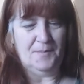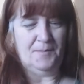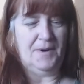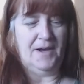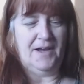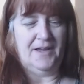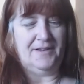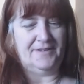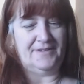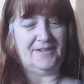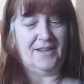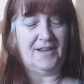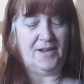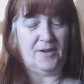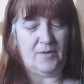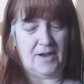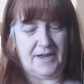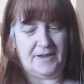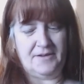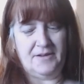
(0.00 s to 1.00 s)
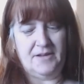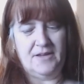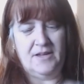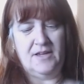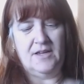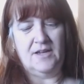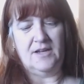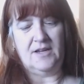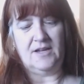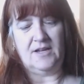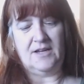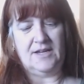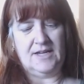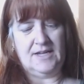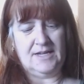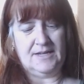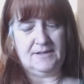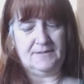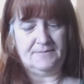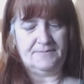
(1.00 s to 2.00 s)
But anyway,
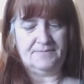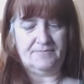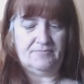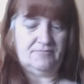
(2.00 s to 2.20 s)
yeah,